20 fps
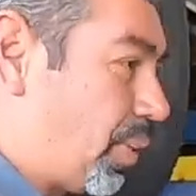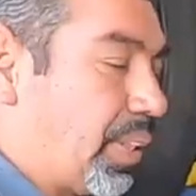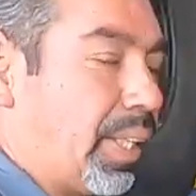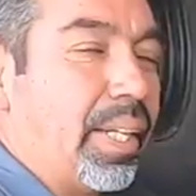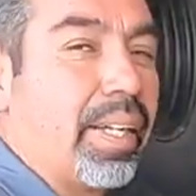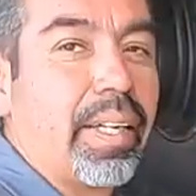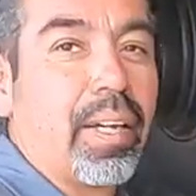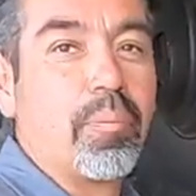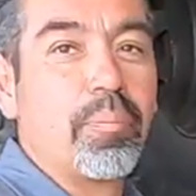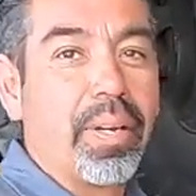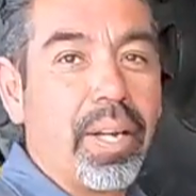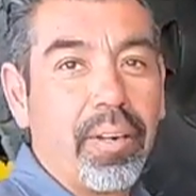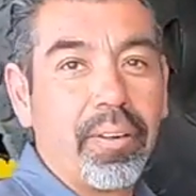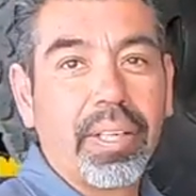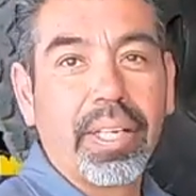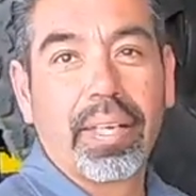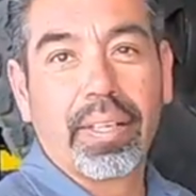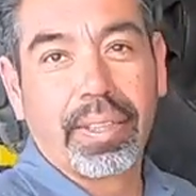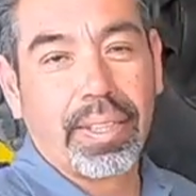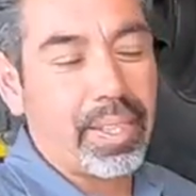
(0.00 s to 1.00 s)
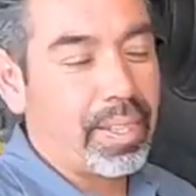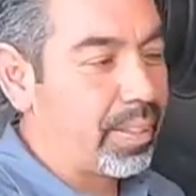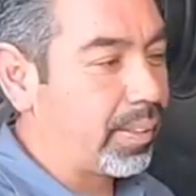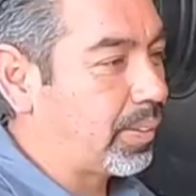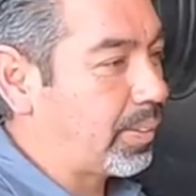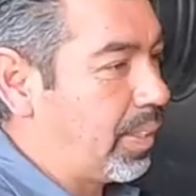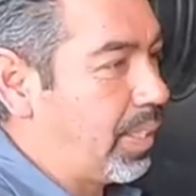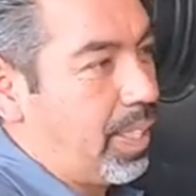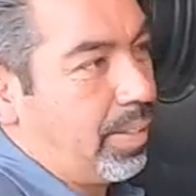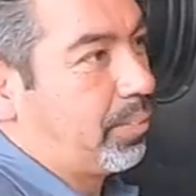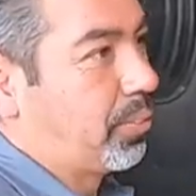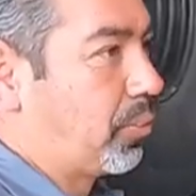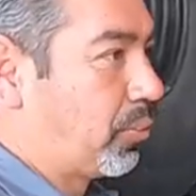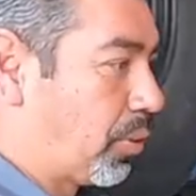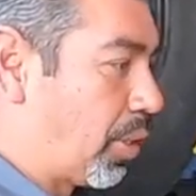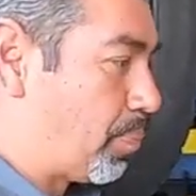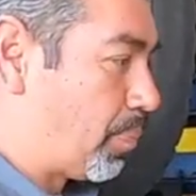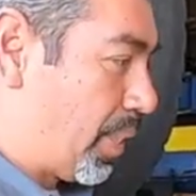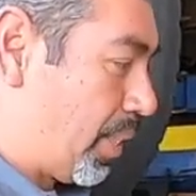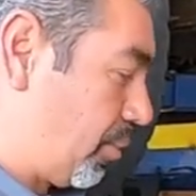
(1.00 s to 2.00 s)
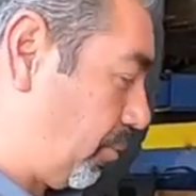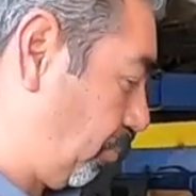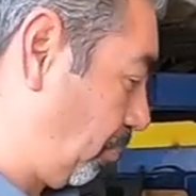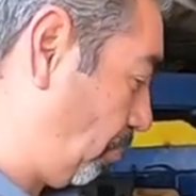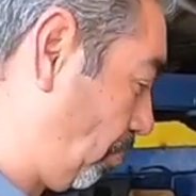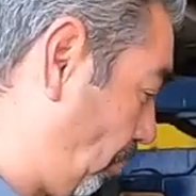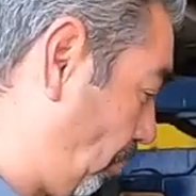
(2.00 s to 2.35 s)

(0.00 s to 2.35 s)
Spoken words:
But then I got married, got kids, and I have to drop out.